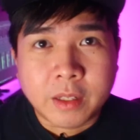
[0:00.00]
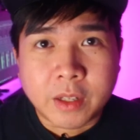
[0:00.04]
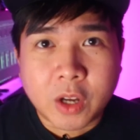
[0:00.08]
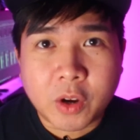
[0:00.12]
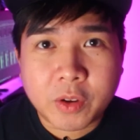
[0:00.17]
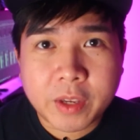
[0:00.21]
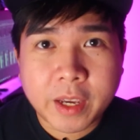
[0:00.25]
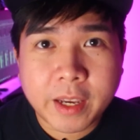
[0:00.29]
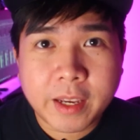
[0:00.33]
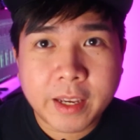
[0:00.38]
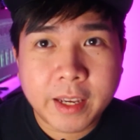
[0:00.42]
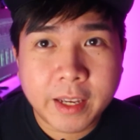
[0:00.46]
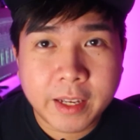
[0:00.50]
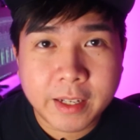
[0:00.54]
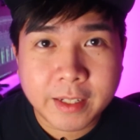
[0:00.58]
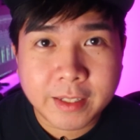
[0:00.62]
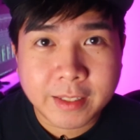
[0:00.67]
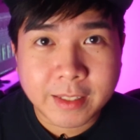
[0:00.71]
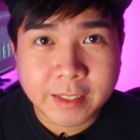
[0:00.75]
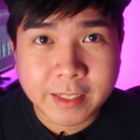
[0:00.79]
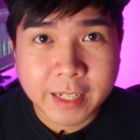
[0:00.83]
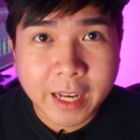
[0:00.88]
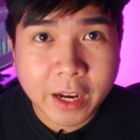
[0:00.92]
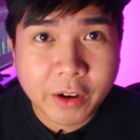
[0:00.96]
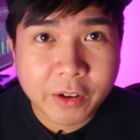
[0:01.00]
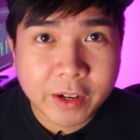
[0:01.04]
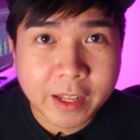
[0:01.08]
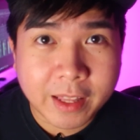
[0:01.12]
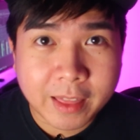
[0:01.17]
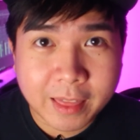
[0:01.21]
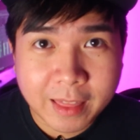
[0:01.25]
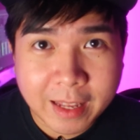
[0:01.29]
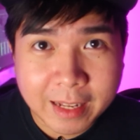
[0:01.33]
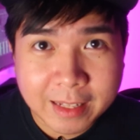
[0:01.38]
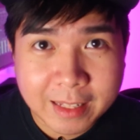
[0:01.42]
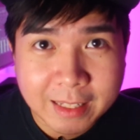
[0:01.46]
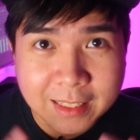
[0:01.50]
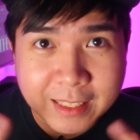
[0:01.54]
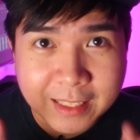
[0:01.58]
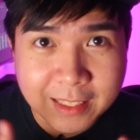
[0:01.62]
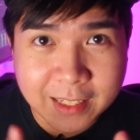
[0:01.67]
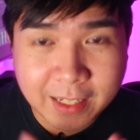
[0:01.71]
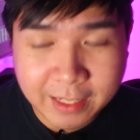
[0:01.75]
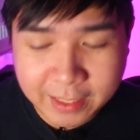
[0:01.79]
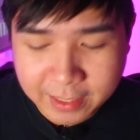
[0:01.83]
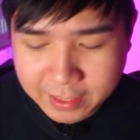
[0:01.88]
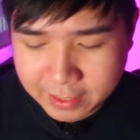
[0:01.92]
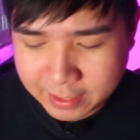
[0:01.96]
Okay, now that is
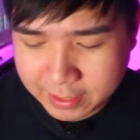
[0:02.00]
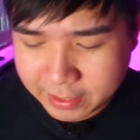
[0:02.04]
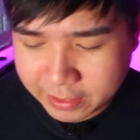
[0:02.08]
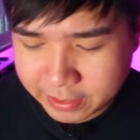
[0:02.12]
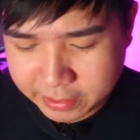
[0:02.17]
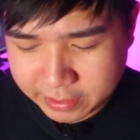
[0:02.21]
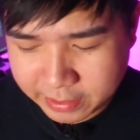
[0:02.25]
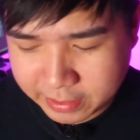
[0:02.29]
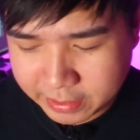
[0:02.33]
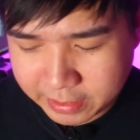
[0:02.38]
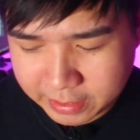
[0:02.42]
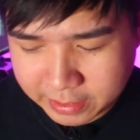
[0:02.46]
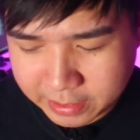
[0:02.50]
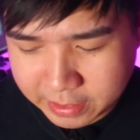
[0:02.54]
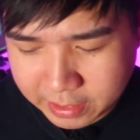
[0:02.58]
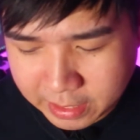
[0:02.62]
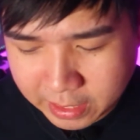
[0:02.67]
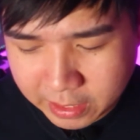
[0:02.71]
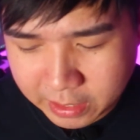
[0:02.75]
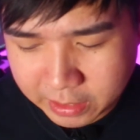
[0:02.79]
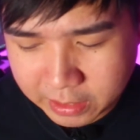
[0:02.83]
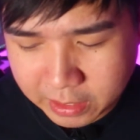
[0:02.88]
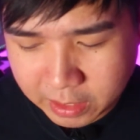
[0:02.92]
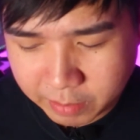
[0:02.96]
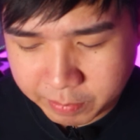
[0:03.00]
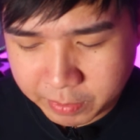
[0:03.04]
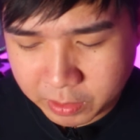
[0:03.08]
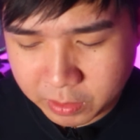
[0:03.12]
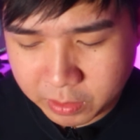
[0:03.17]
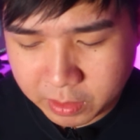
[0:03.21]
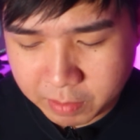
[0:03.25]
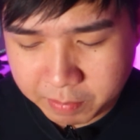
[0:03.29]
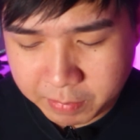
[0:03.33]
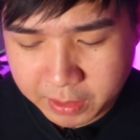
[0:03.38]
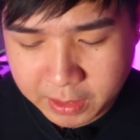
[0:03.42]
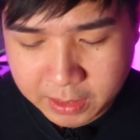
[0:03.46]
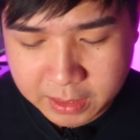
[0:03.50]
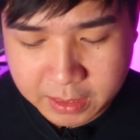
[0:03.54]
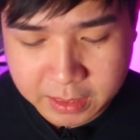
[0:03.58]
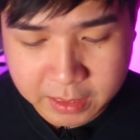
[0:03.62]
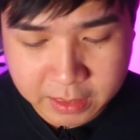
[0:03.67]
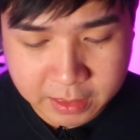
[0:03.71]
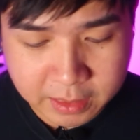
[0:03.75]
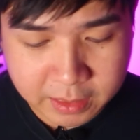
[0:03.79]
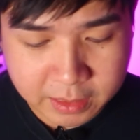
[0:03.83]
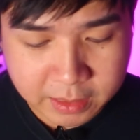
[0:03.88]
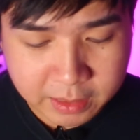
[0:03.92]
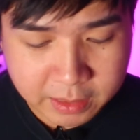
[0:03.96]
done, let's come into the meat.